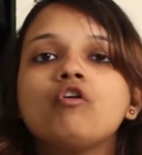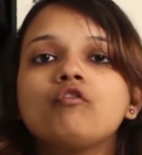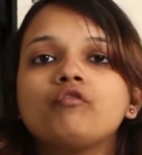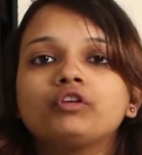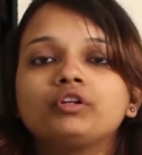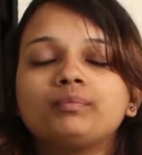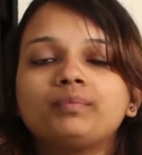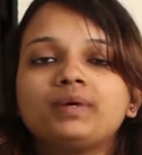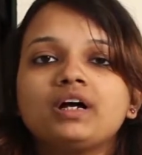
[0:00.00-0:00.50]

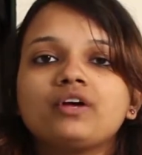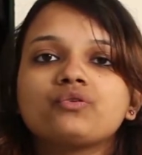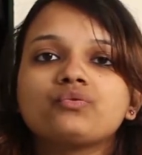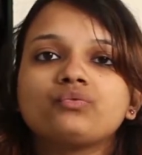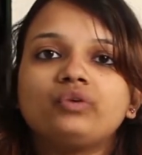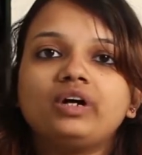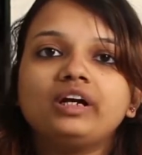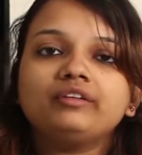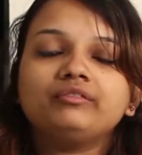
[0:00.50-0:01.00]
for the past
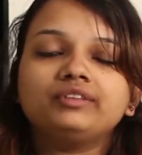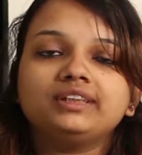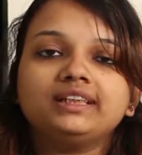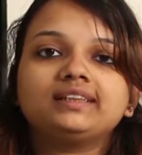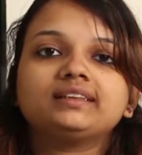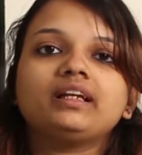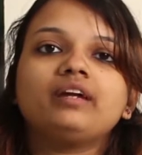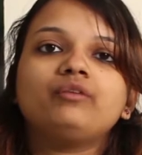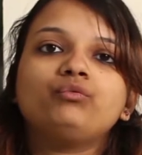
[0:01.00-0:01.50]
5
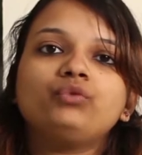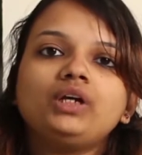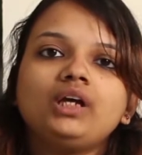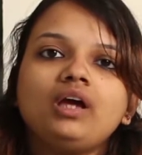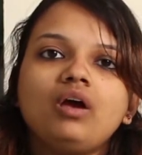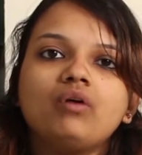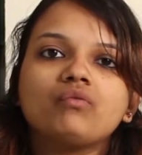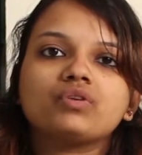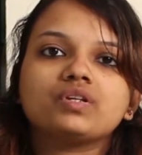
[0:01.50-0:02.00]
weeks and we
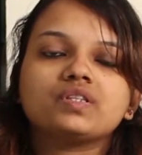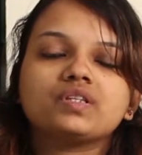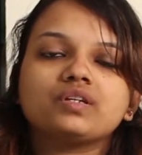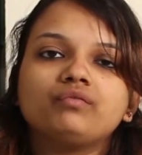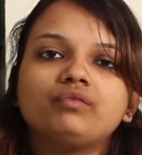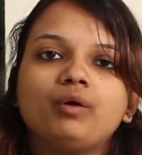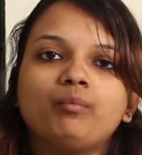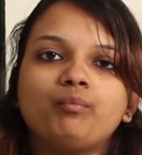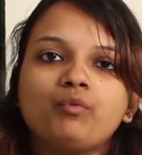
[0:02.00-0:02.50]
have
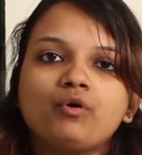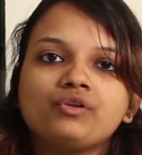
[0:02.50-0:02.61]
received a